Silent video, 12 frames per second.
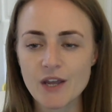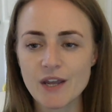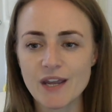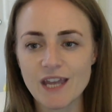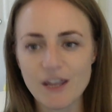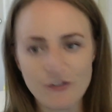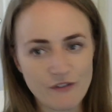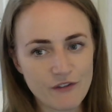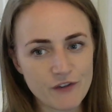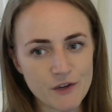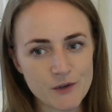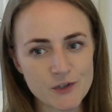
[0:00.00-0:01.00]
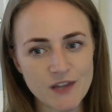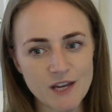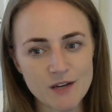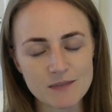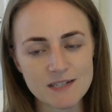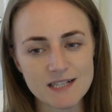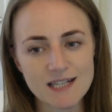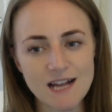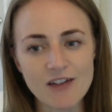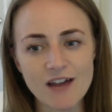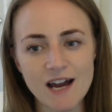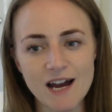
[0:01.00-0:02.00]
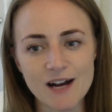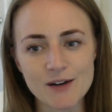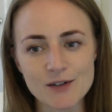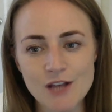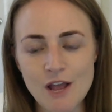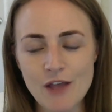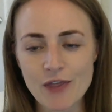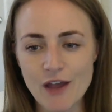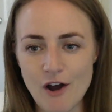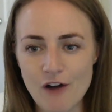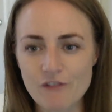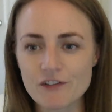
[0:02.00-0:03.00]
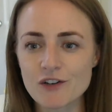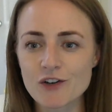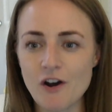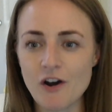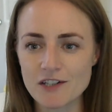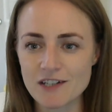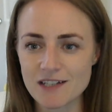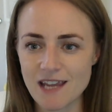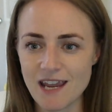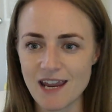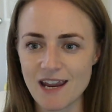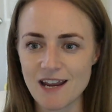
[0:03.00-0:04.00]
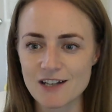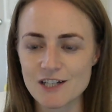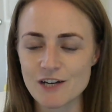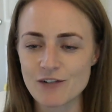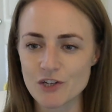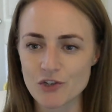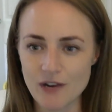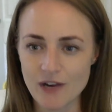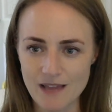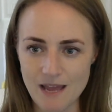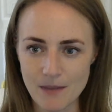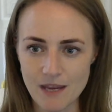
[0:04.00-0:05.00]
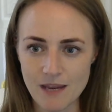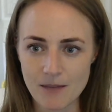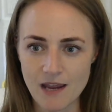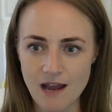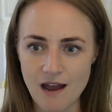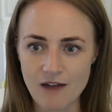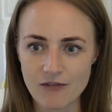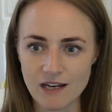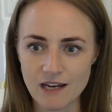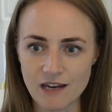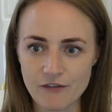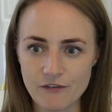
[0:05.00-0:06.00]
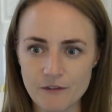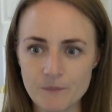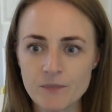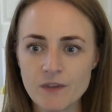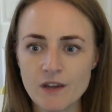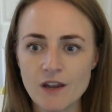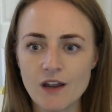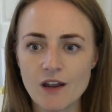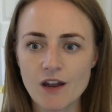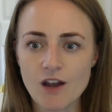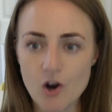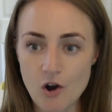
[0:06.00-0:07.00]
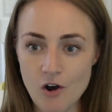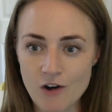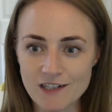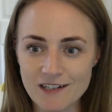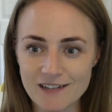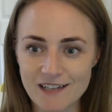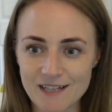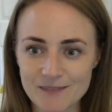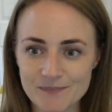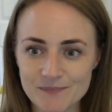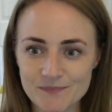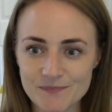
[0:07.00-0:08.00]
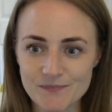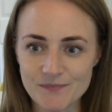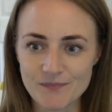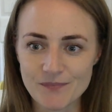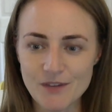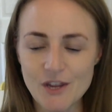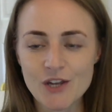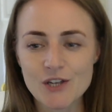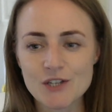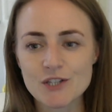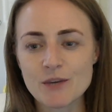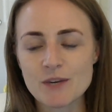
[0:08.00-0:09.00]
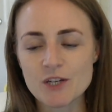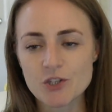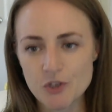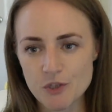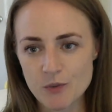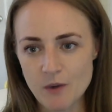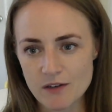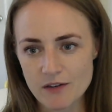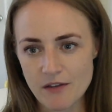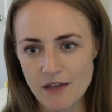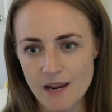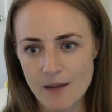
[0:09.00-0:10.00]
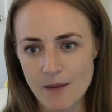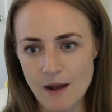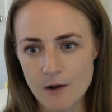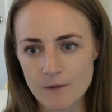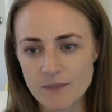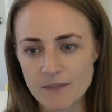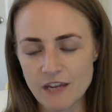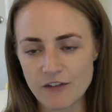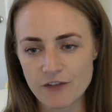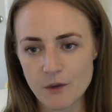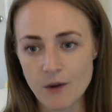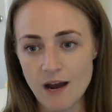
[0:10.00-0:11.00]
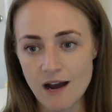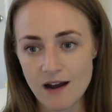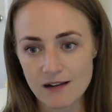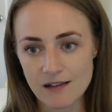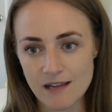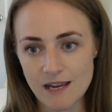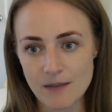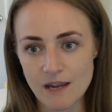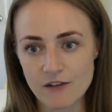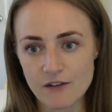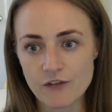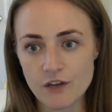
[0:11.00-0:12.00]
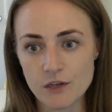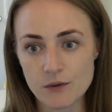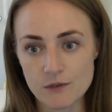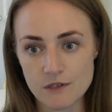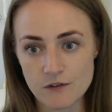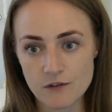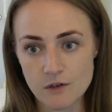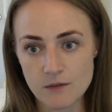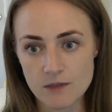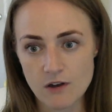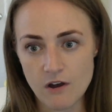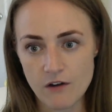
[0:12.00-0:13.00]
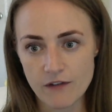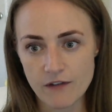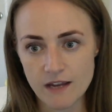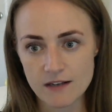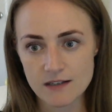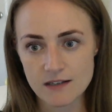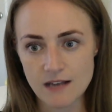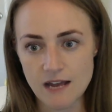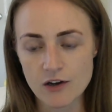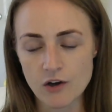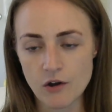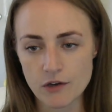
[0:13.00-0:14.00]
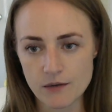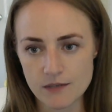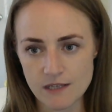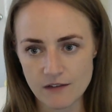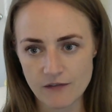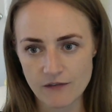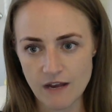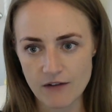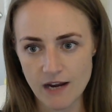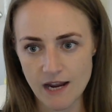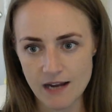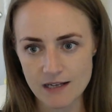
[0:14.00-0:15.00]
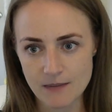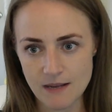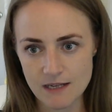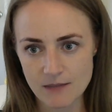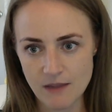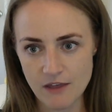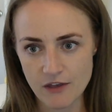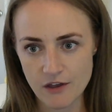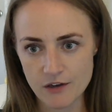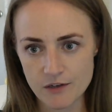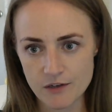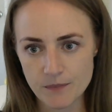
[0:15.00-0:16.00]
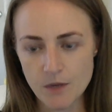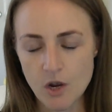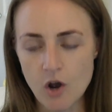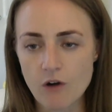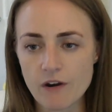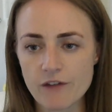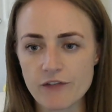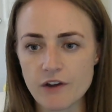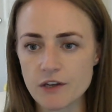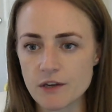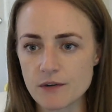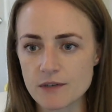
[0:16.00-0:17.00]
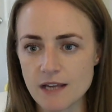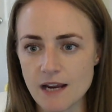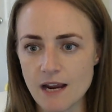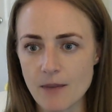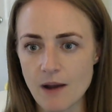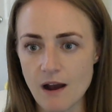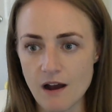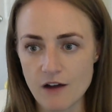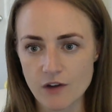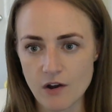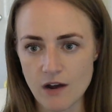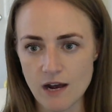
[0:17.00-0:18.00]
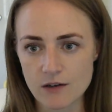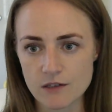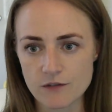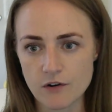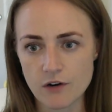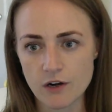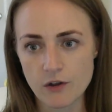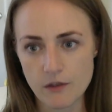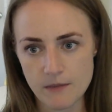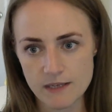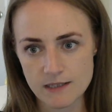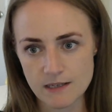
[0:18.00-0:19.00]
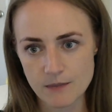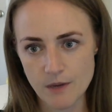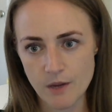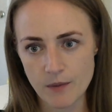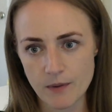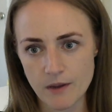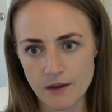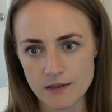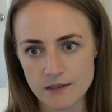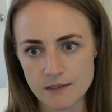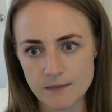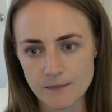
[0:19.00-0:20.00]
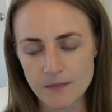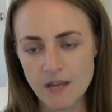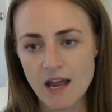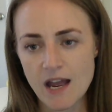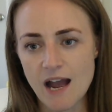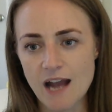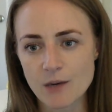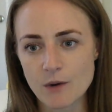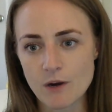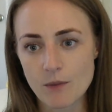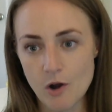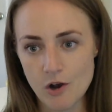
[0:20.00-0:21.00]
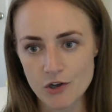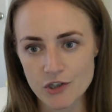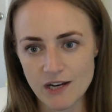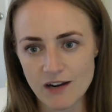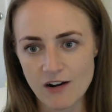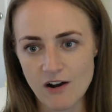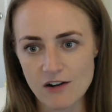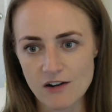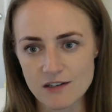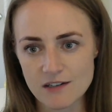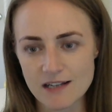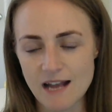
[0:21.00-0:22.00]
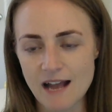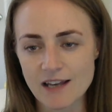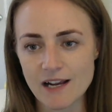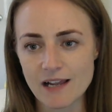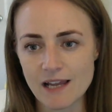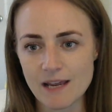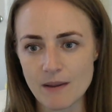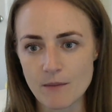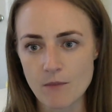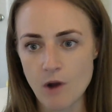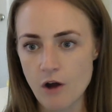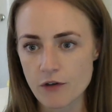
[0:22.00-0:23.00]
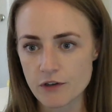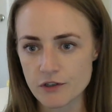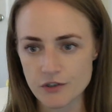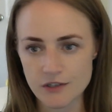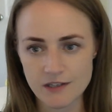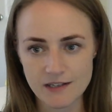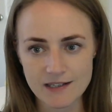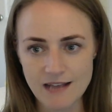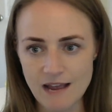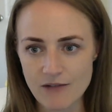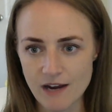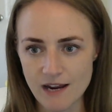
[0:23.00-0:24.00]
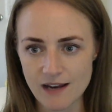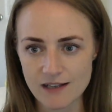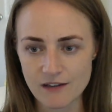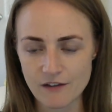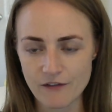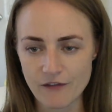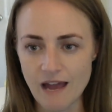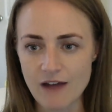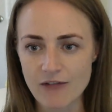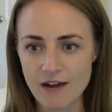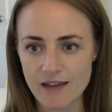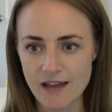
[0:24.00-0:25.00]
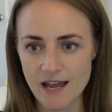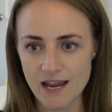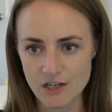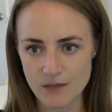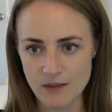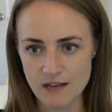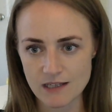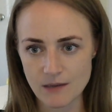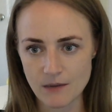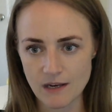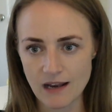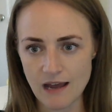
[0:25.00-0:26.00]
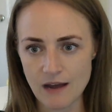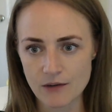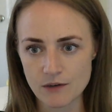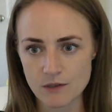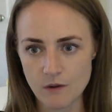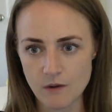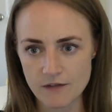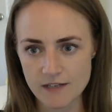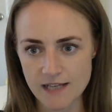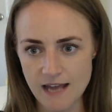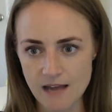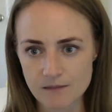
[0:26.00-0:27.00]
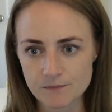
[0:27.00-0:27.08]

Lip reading: If in future they come to sell that house, they're often not as keen to restrict their PPR relief accordingly. So it's just one to think about. If you are claiming for use of home as office and not using the flat rate expense method, or if you're using part of your house for another business purpose, and you are apportioning costs and you're claiming more than just the set rate, the flat rate that HMRC will allow you to offset,